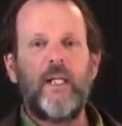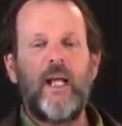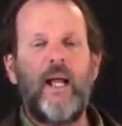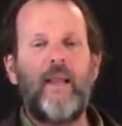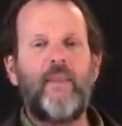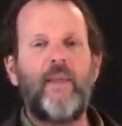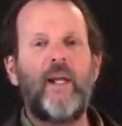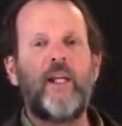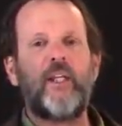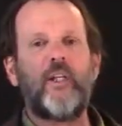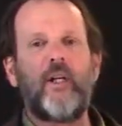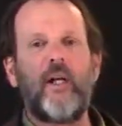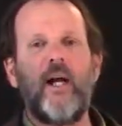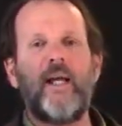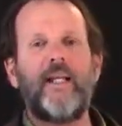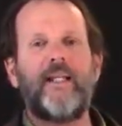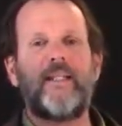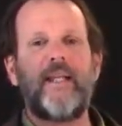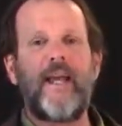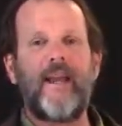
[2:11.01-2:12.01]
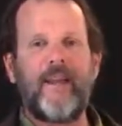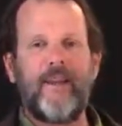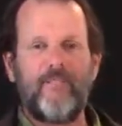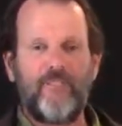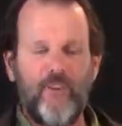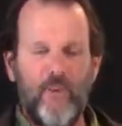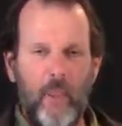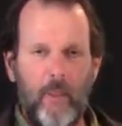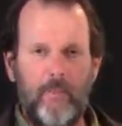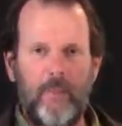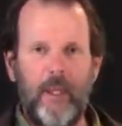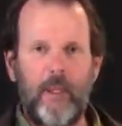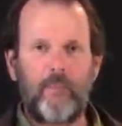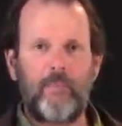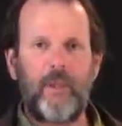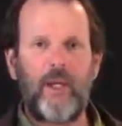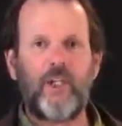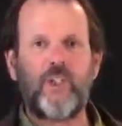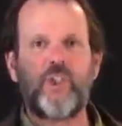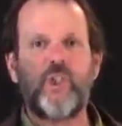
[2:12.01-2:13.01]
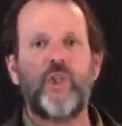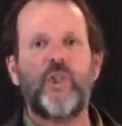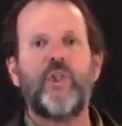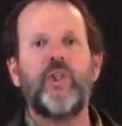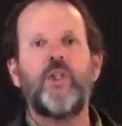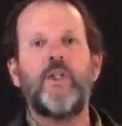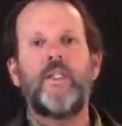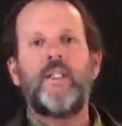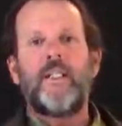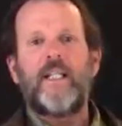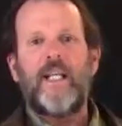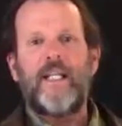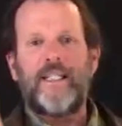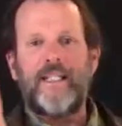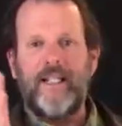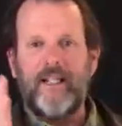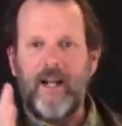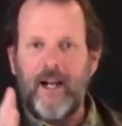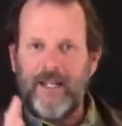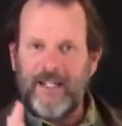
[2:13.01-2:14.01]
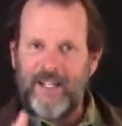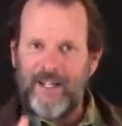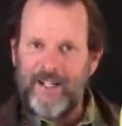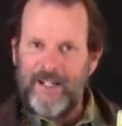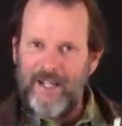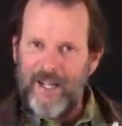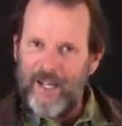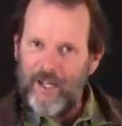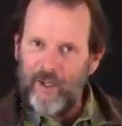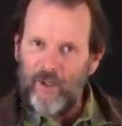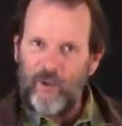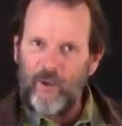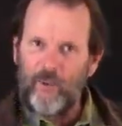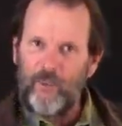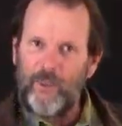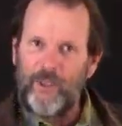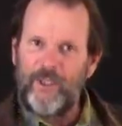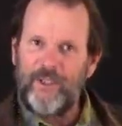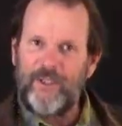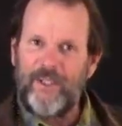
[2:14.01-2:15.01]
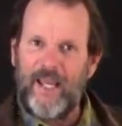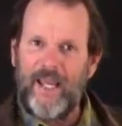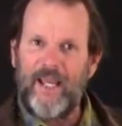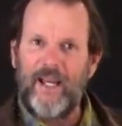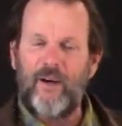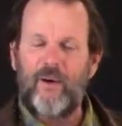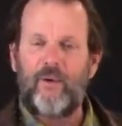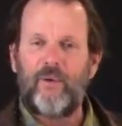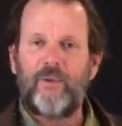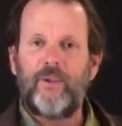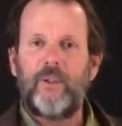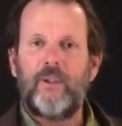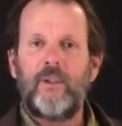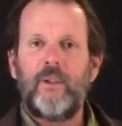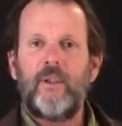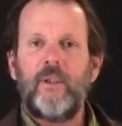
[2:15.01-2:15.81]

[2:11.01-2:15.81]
and then you kind of take it from the big picture and you kind of narrow it down,